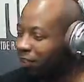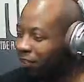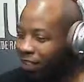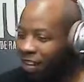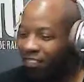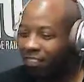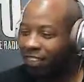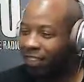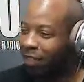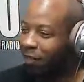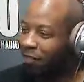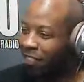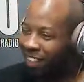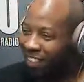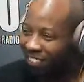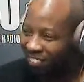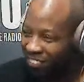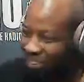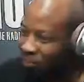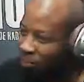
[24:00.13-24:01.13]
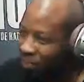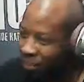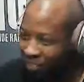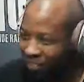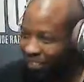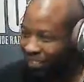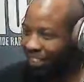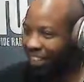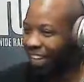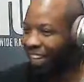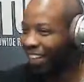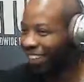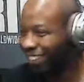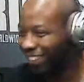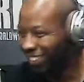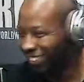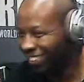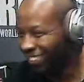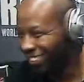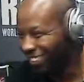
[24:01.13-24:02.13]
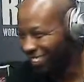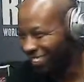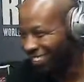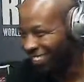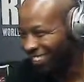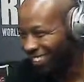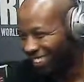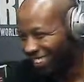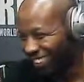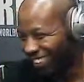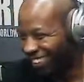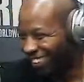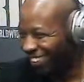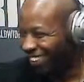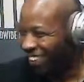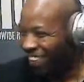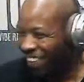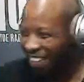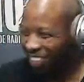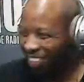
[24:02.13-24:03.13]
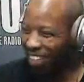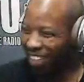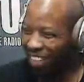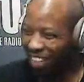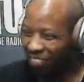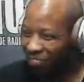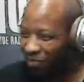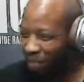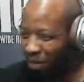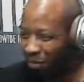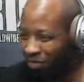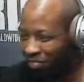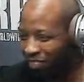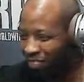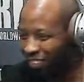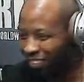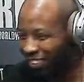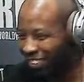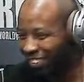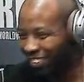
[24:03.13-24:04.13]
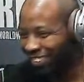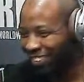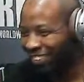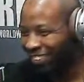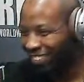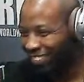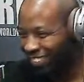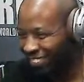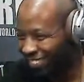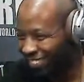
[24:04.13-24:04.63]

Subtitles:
you ever say that? Don't you ever say that? Say that, Mama Floyd."